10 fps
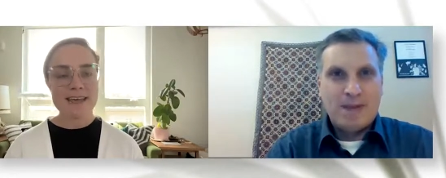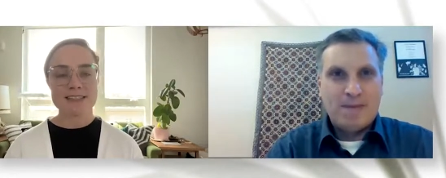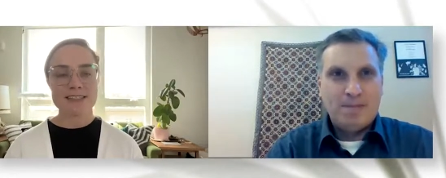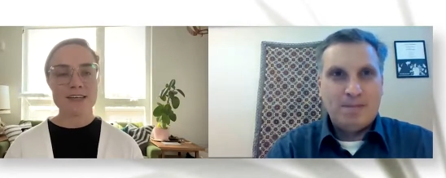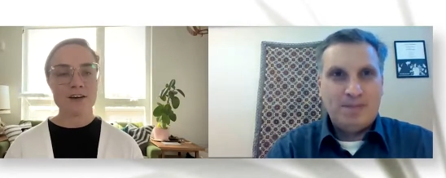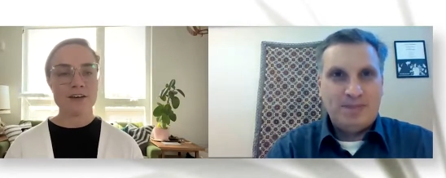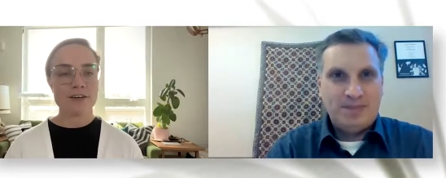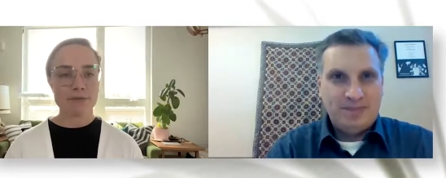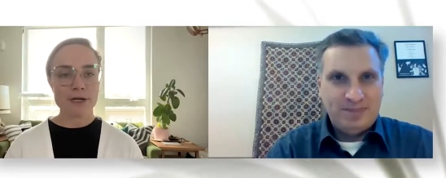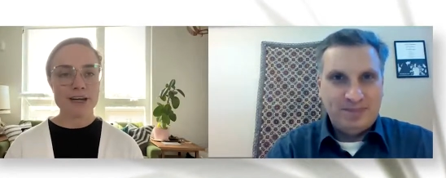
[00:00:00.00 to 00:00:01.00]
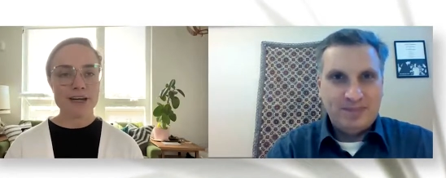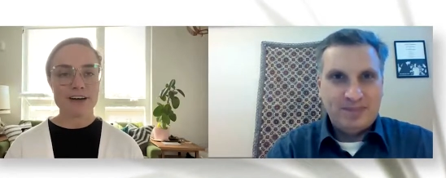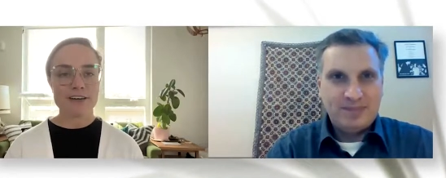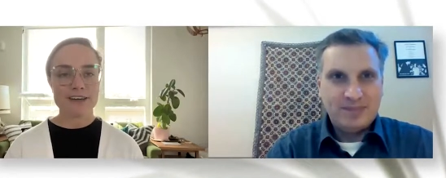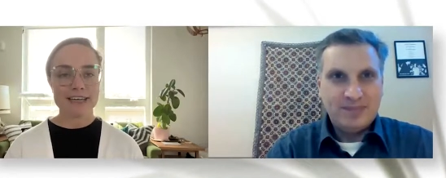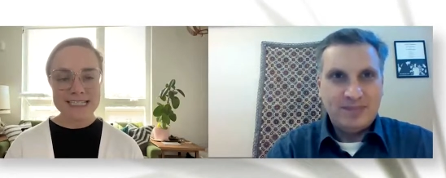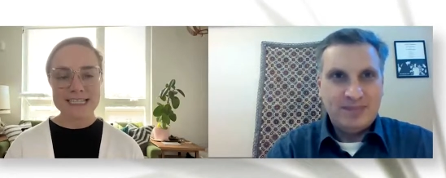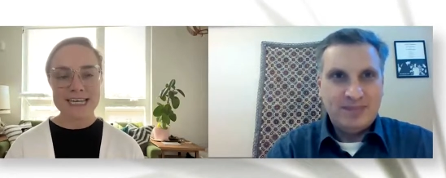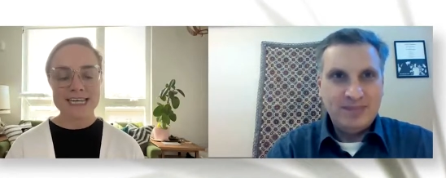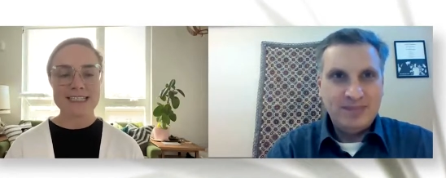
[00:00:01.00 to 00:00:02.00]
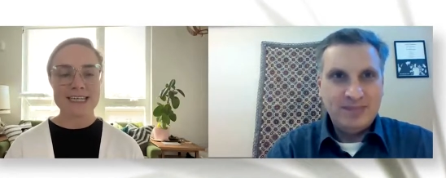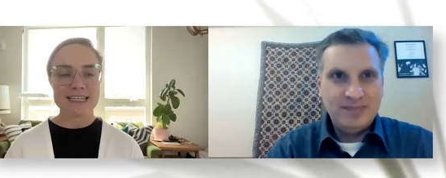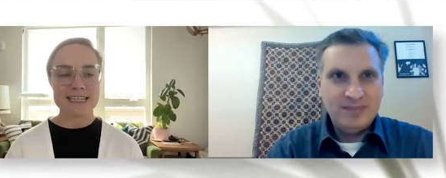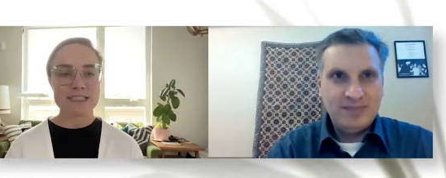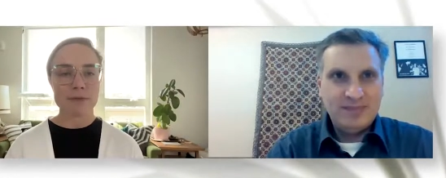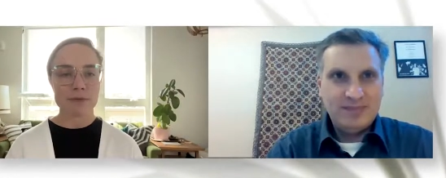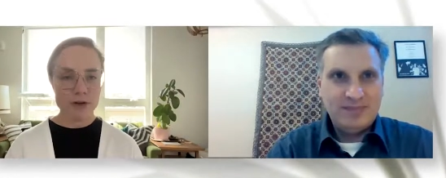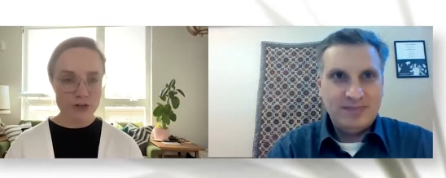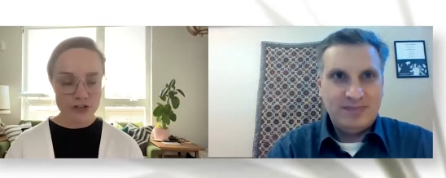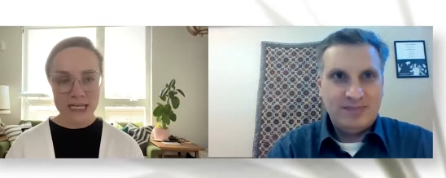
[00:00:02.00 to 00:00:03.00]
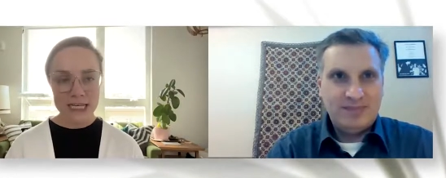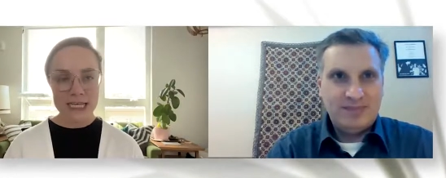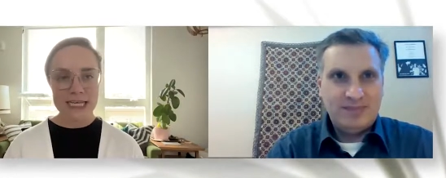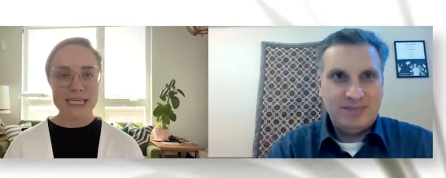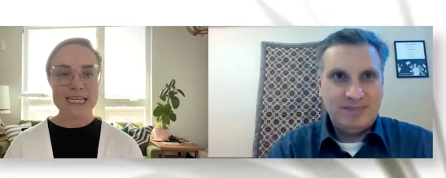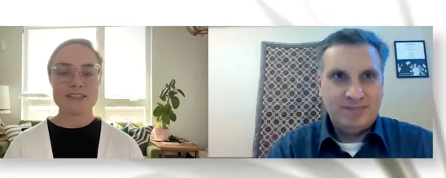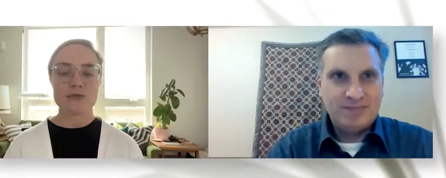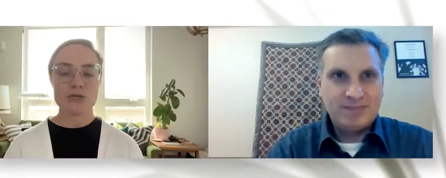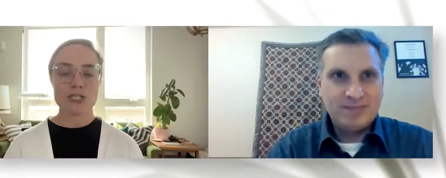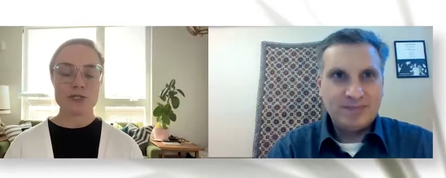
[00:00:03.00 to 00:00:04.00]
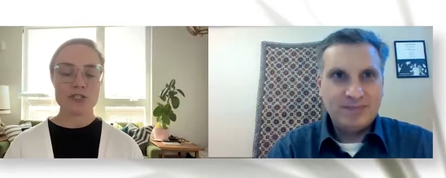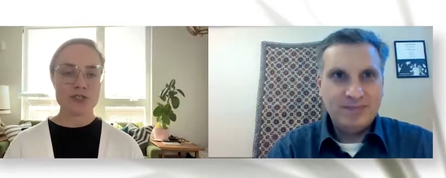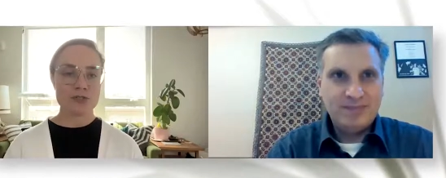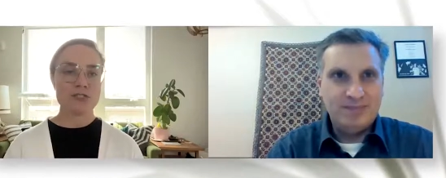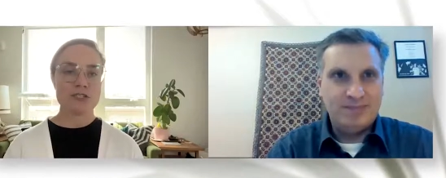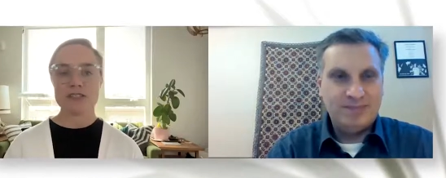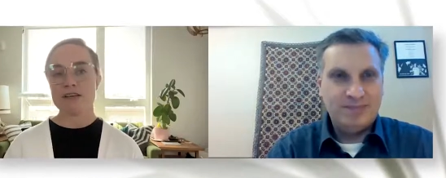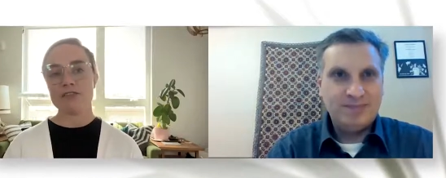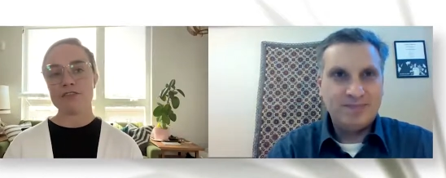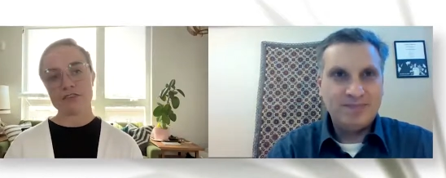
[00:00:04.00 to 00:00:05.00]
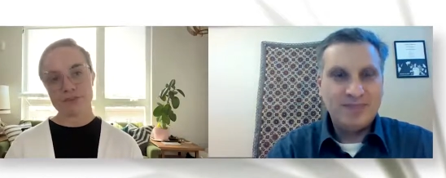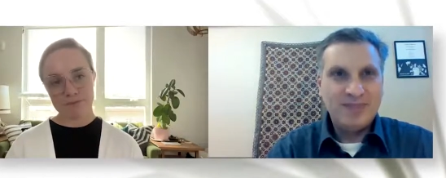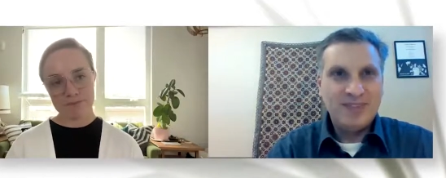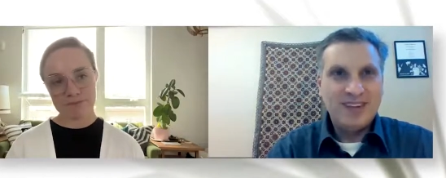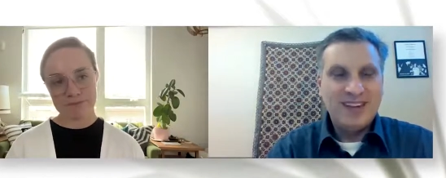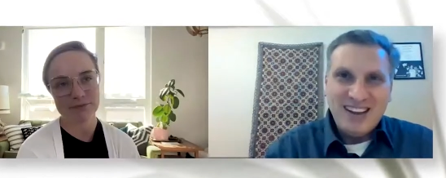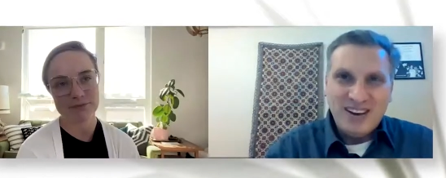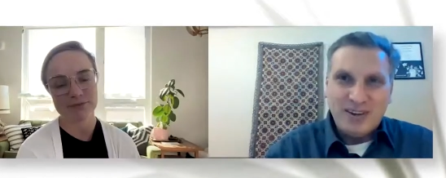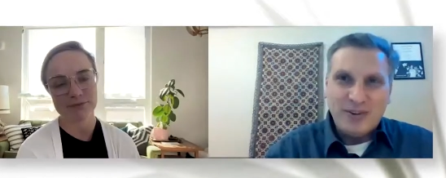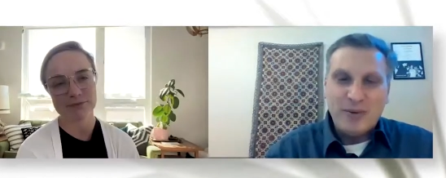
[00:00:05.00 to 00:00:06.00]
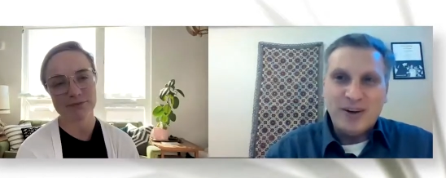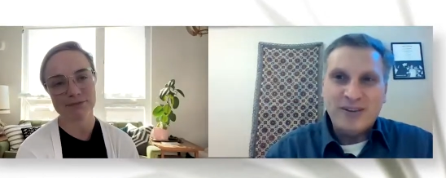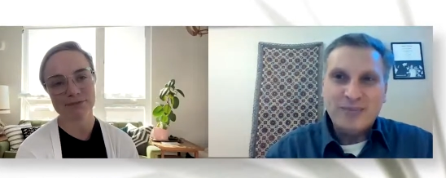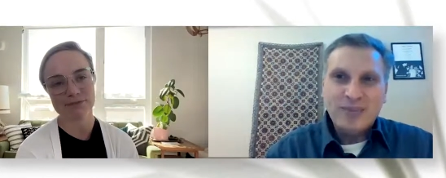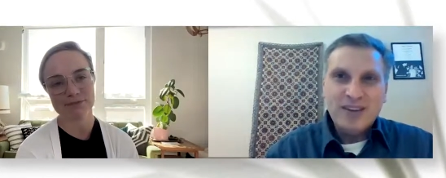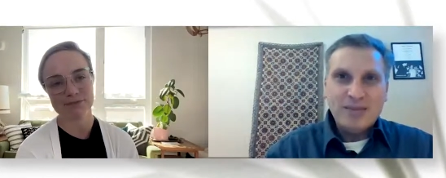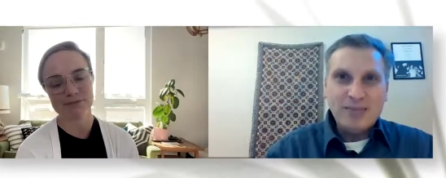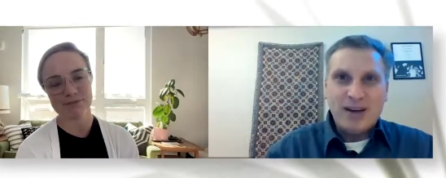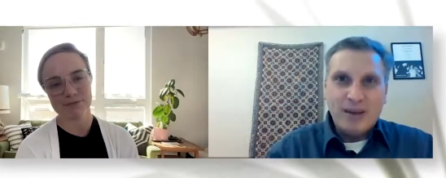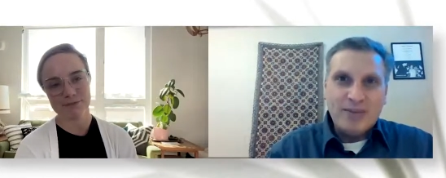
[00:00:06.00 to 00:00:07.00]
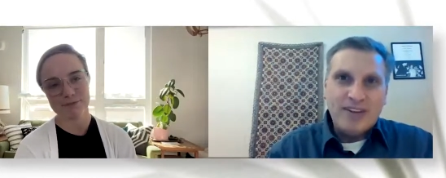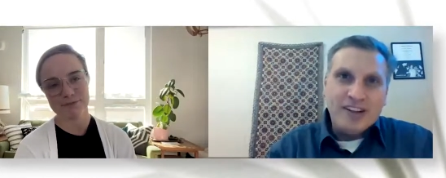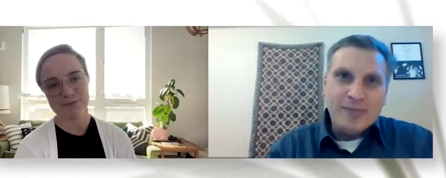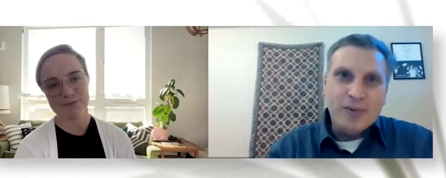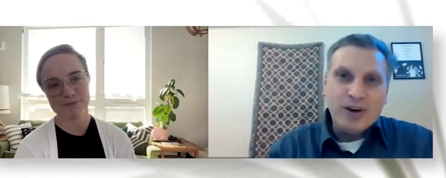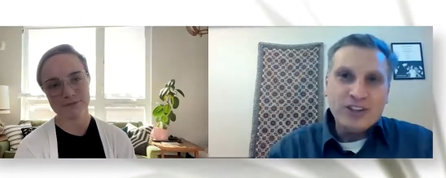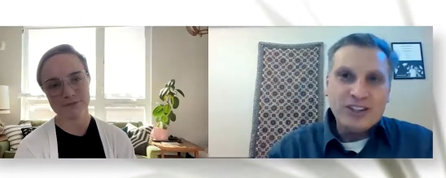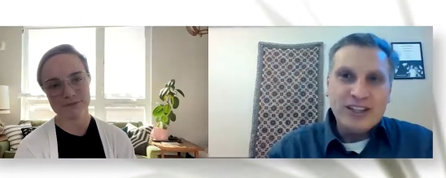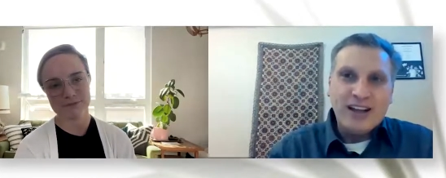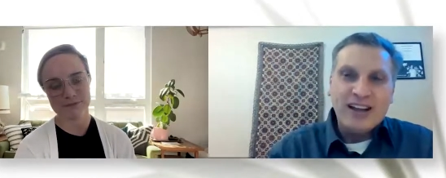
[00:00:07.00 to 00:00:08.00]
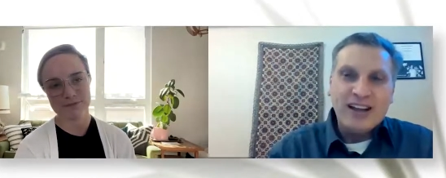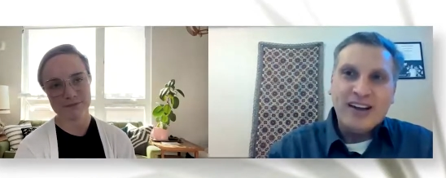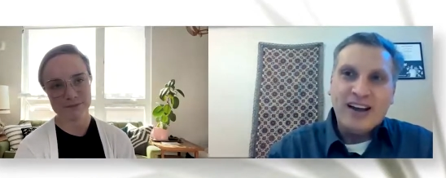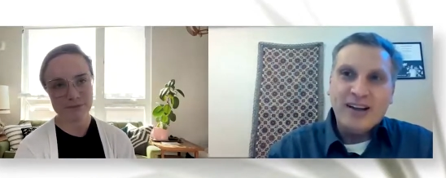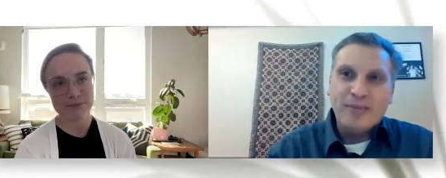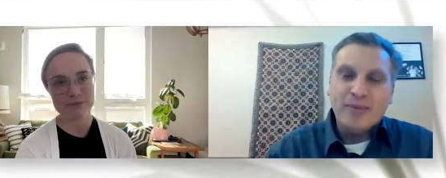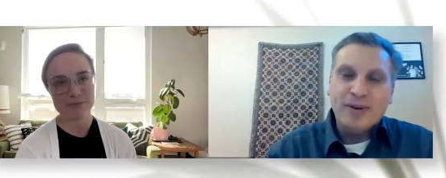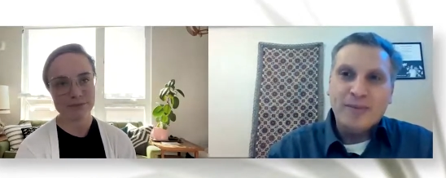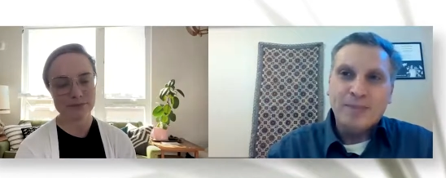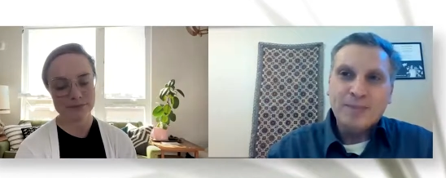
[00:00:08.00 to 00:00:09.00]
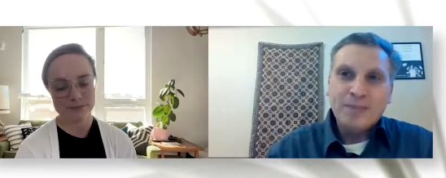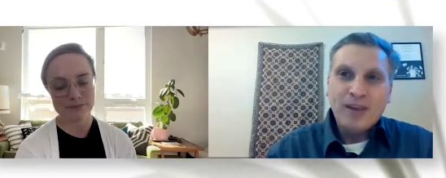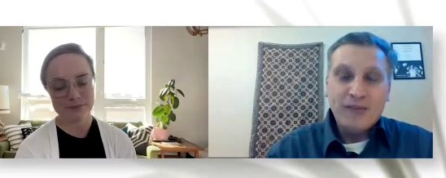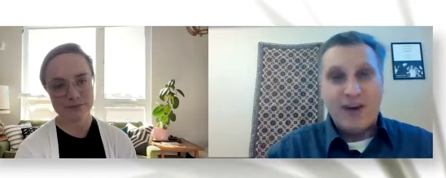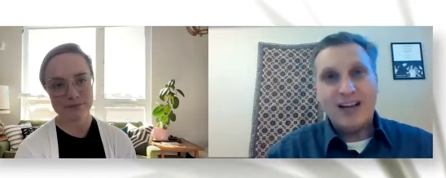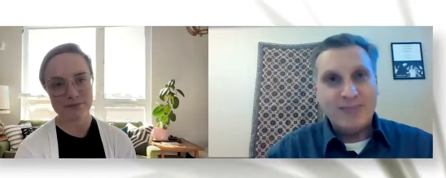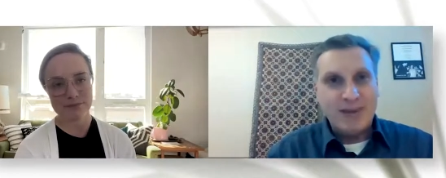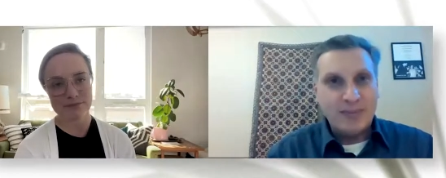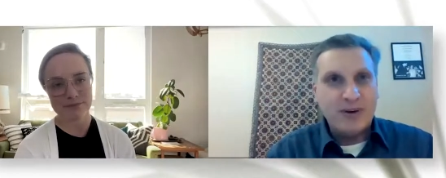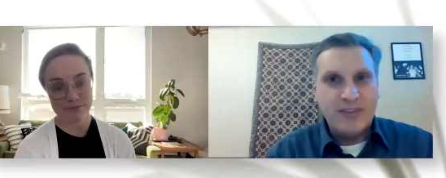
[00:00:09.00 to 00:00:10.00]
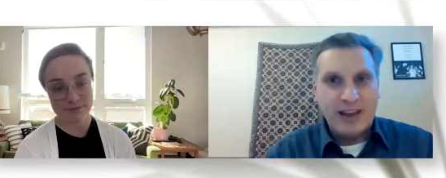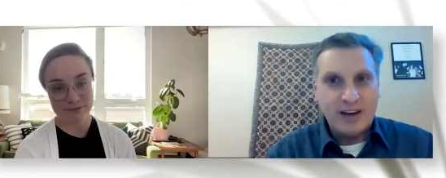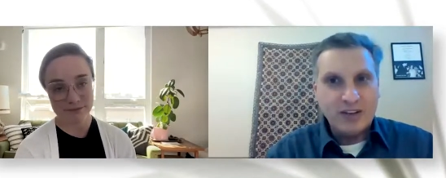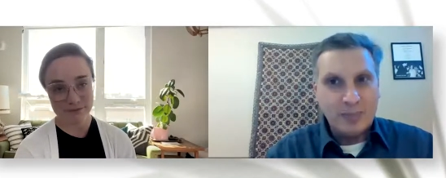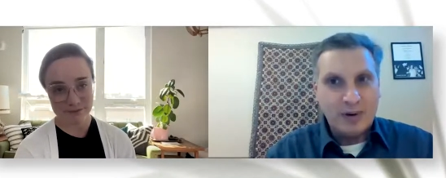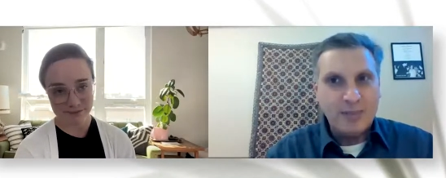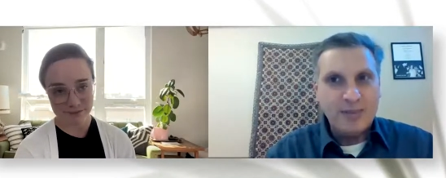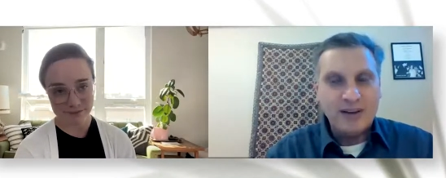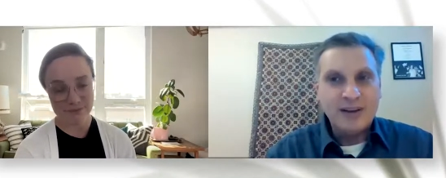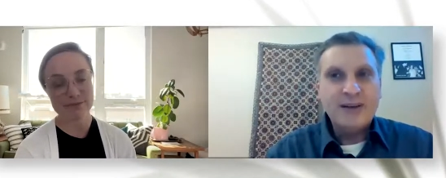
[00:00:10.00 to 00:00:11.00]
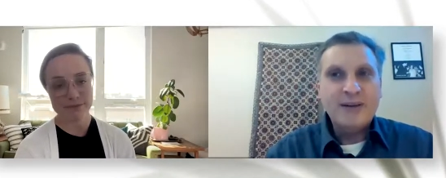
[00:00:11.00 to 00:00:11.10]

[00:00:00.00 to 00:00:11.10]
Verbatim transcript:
Speaker 1: C.R. Grimmer, and our guest is Anis Bawarshi. Anis, would you introduce yourself?
Speaker 2: Hello, everyone. My name is Anis Bawarshi, and I am um, faculty member in the English department